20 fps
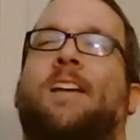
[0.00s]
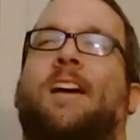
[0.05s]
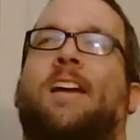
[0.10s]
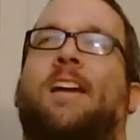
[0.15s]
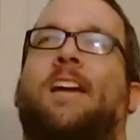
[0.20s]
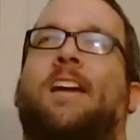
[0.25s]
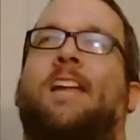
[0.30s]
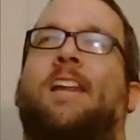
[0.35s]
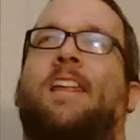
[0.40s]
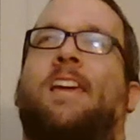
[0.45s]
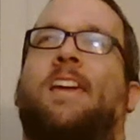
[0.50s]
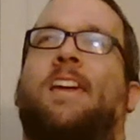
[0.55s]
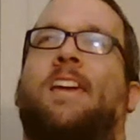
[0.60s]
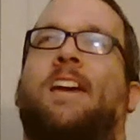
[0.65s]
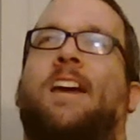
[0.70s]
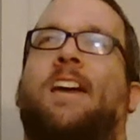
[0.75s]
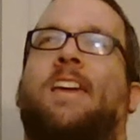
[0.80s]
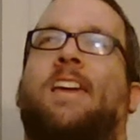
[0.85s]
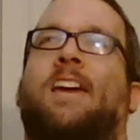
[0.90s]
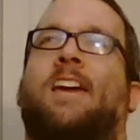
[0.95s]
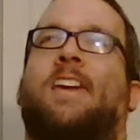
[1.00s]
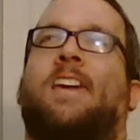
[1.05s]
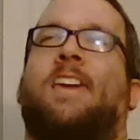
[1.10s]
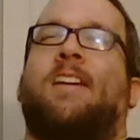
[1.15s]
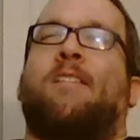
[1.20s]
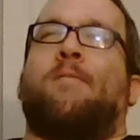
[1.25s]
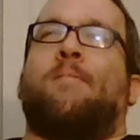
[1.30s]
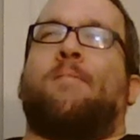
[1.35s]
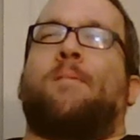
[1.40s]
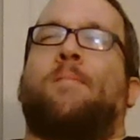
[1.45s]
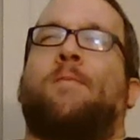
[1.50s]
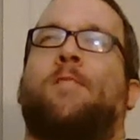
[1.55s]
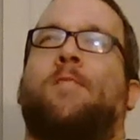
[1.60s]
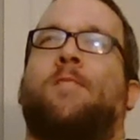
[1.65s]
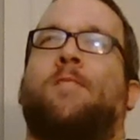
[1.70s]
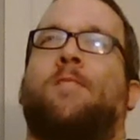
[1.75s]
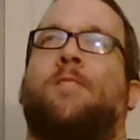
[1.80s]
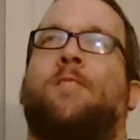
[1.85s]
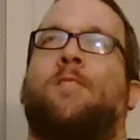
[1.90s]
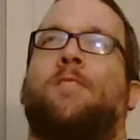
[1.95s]
I, I like I, I can't remember
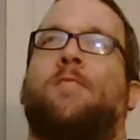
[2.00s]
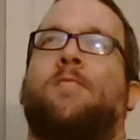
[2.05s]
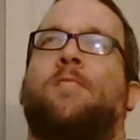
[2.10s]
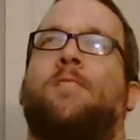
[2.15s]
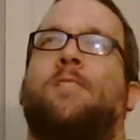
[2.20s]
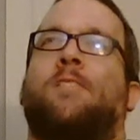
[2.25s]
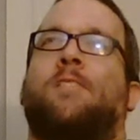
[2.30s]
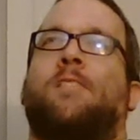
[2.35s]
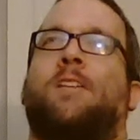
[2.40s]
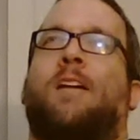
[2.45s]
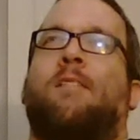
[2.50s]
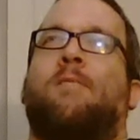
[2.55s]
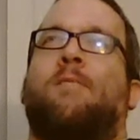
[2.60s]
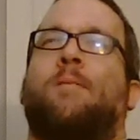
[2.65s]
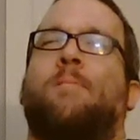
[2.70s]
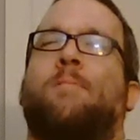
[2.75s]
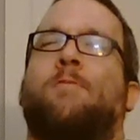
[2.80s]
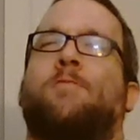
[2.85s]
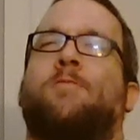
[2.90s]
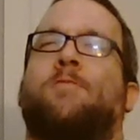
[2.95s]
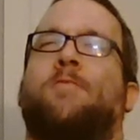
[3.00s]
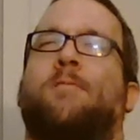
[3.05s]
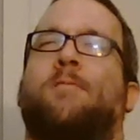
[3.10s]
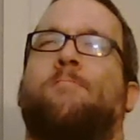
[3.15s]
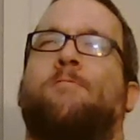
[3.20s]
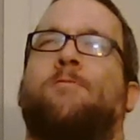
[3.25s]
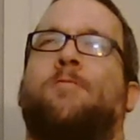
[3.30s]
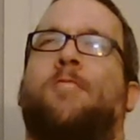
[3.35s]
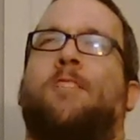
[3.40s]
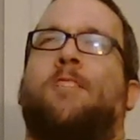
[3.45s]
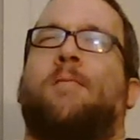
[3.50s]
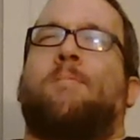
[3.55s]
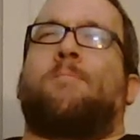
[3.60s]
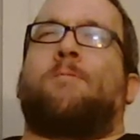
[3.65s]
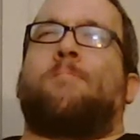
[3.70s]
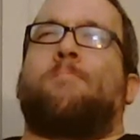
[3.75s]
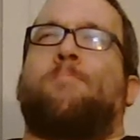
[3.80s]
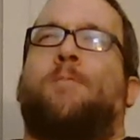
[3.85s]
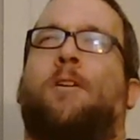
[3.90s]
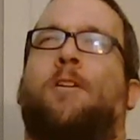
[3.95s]
the, the, I remember only
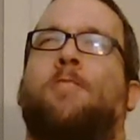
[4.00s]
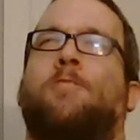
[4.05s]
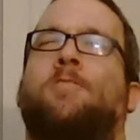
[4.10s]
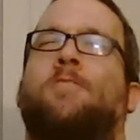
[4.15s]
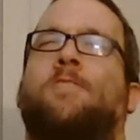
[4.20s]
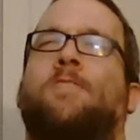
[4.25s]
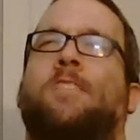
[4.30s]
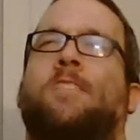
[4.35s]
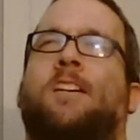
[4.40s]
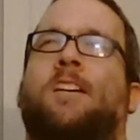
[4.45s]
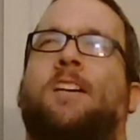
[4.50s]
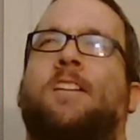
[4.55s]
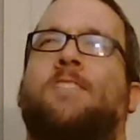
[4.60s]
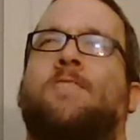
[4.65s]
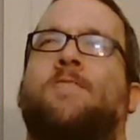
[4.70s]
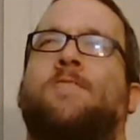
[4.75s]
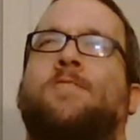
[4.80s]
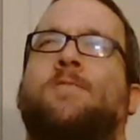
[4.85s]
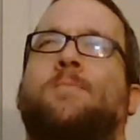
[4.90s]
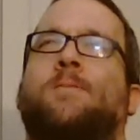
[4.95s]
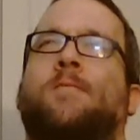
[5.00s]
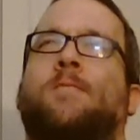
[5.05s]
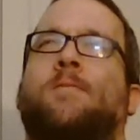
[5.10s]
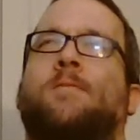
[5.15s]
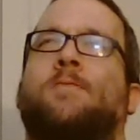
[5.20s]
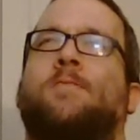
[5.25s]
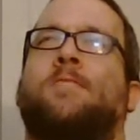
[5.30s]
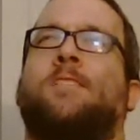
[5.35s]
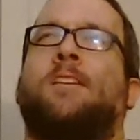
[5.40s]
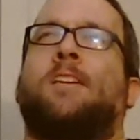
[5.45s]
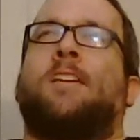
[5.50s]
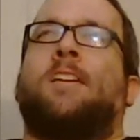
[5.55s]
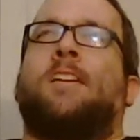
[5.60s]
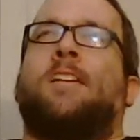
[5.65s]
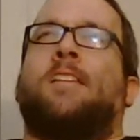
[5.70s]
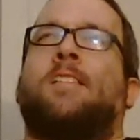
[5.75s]
parts of the controversy, but there was